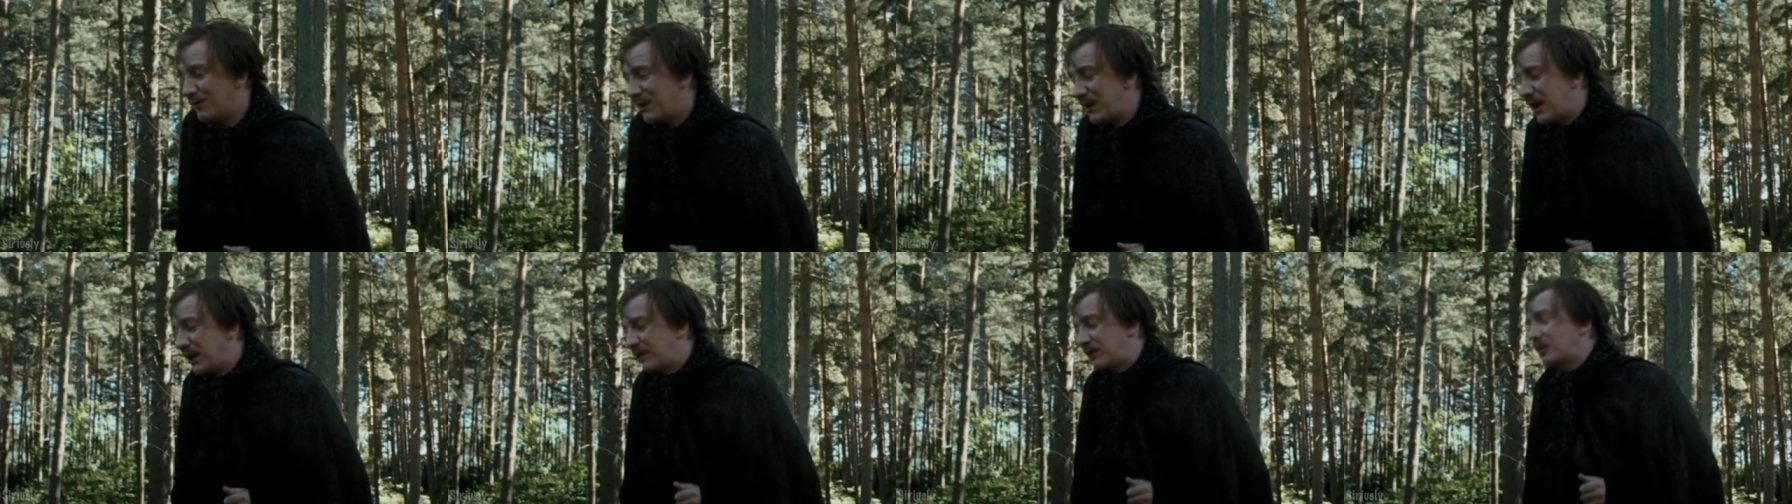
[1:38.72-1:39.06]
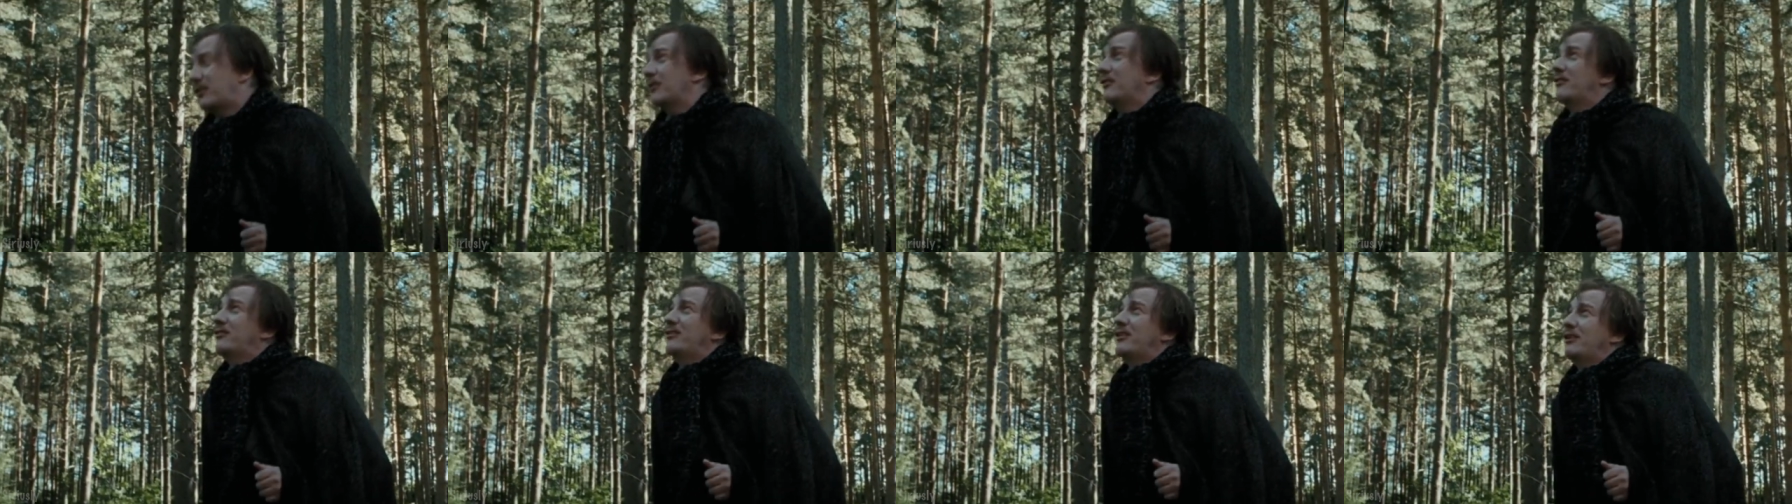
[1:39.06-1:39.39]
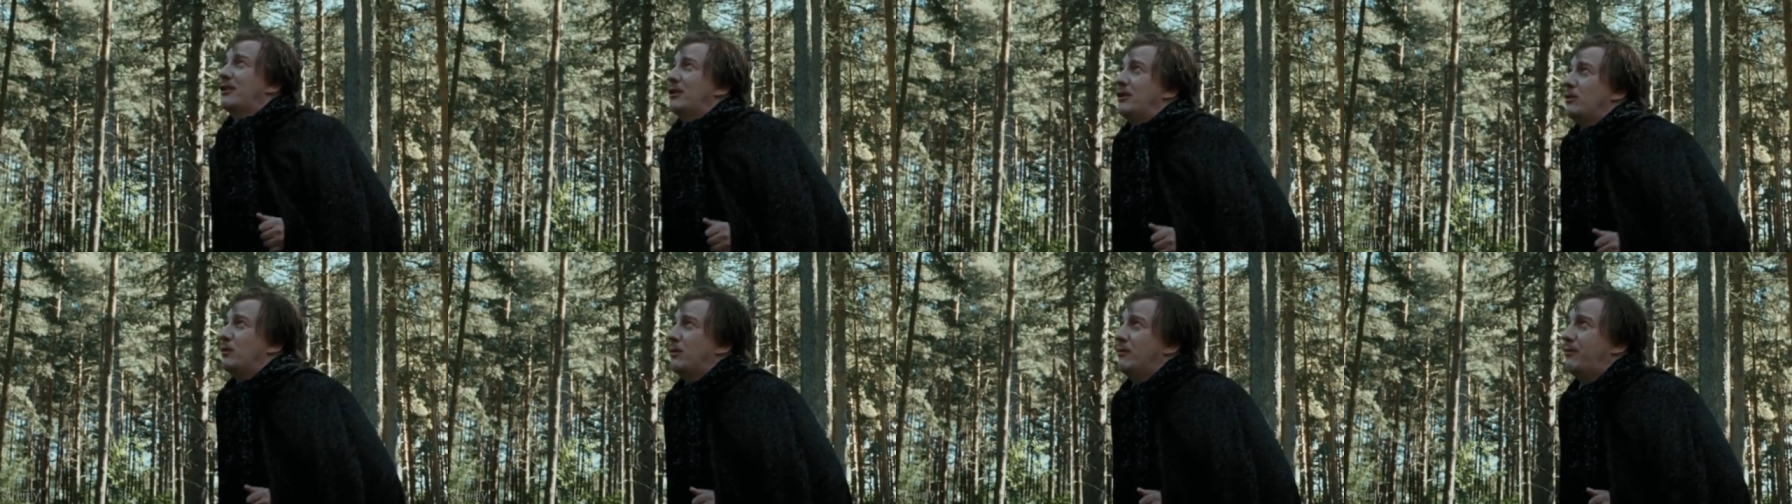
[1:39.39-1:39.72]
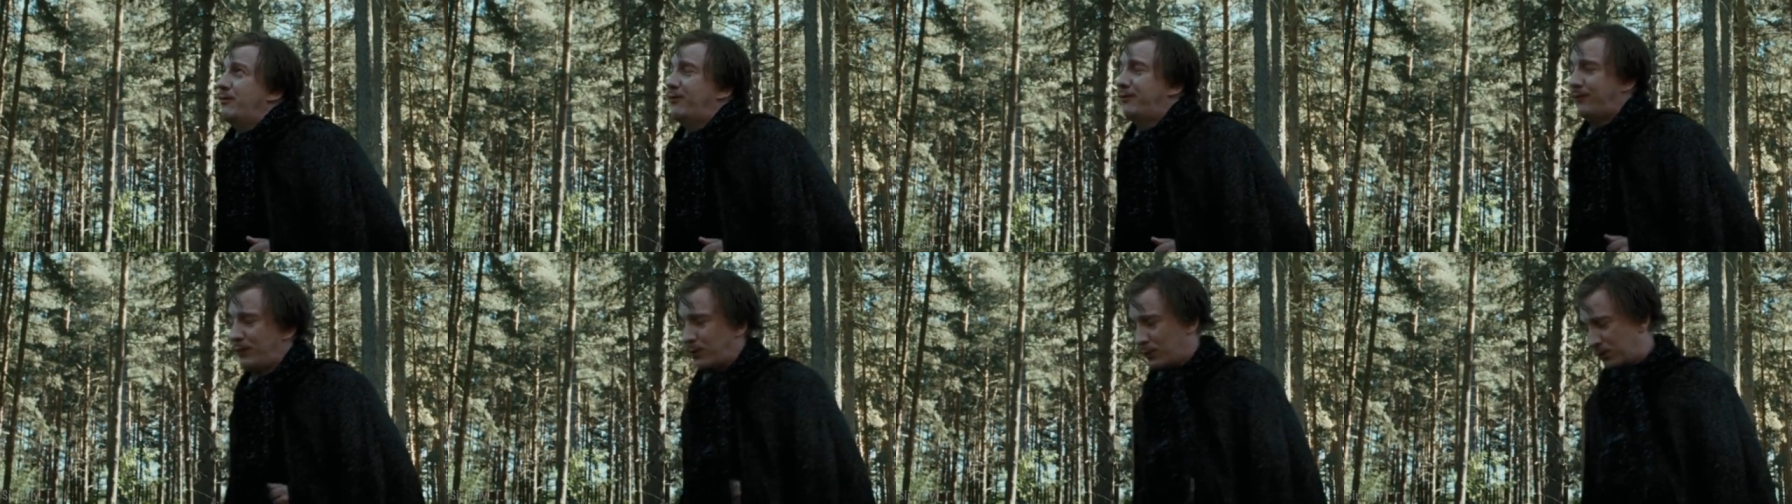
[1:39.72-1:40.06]
I'd consider you a
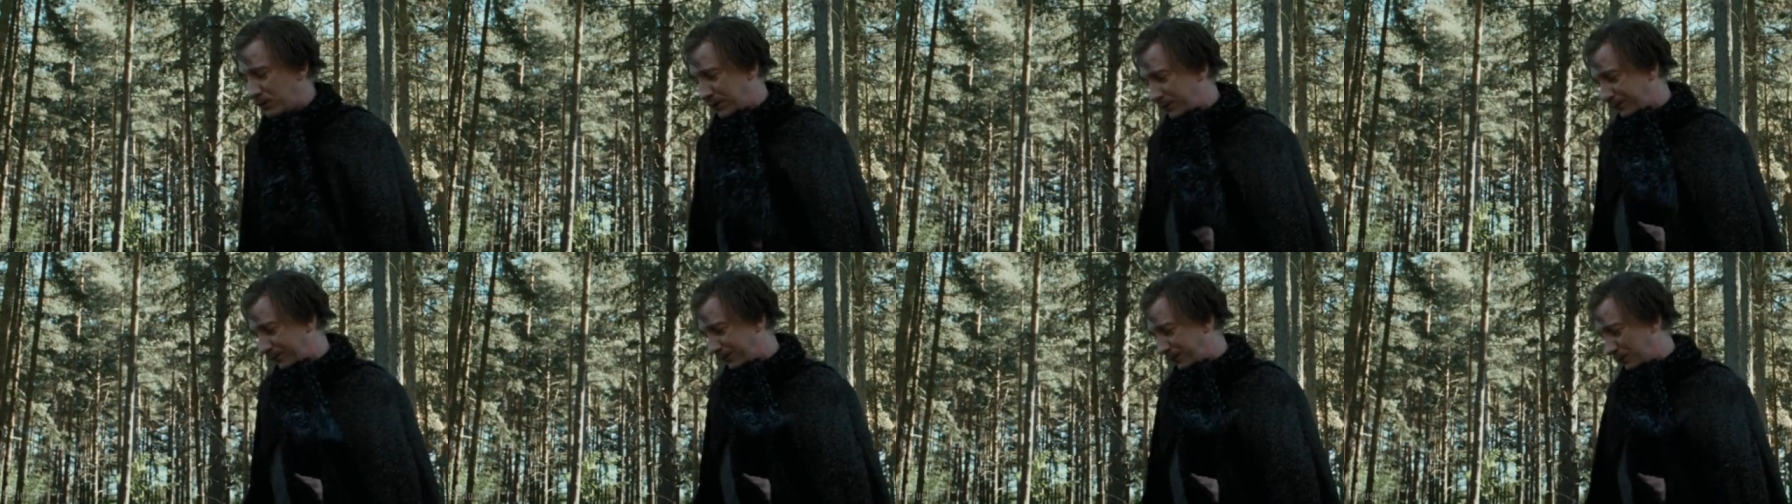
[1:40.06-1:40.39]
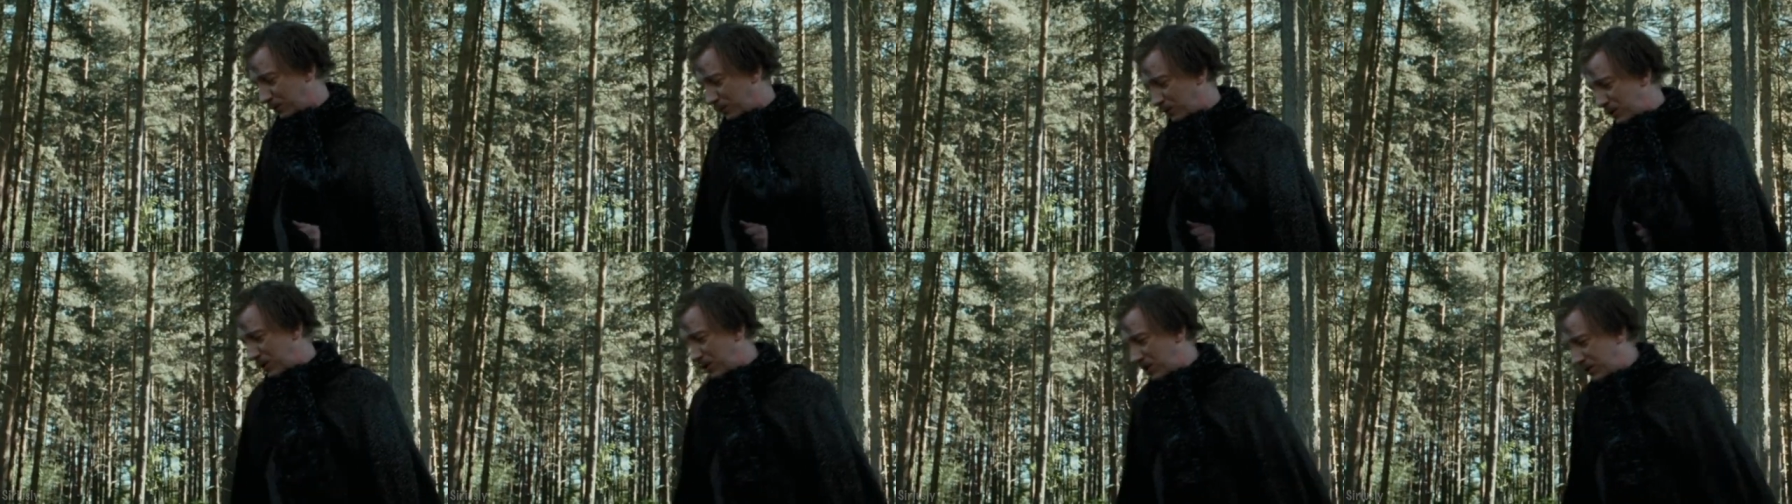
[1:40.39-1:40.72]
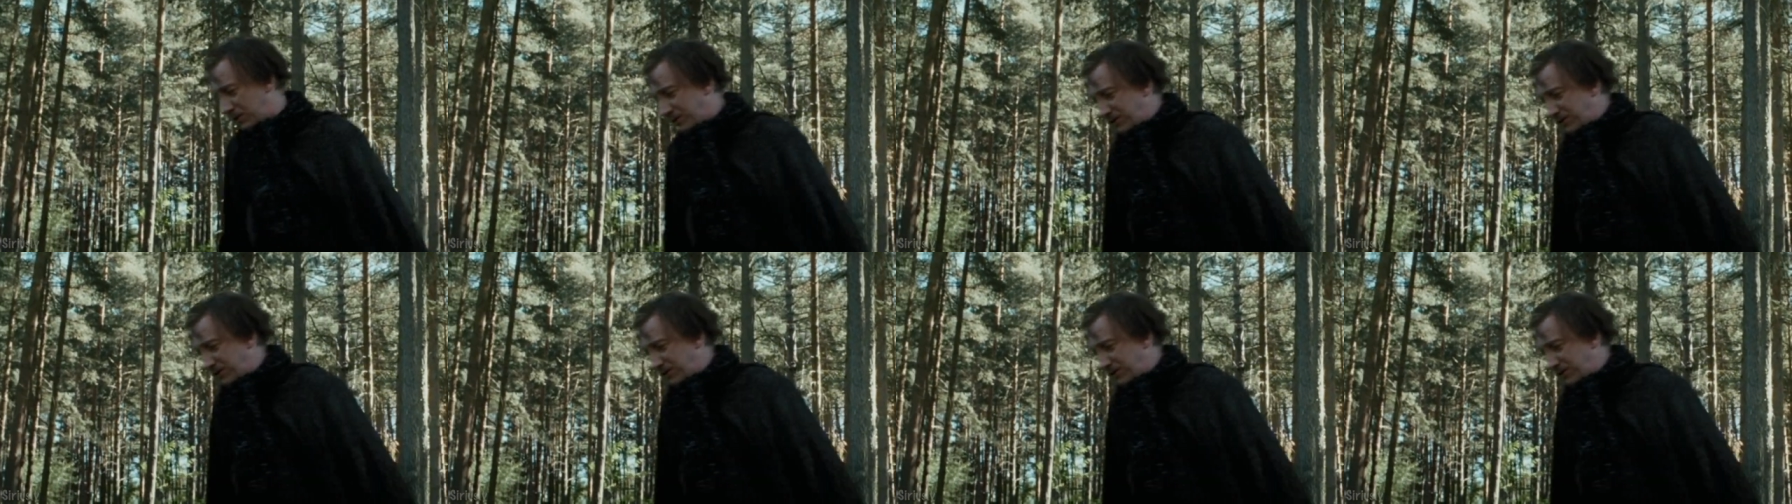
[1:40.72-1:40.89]
fool if you weren't.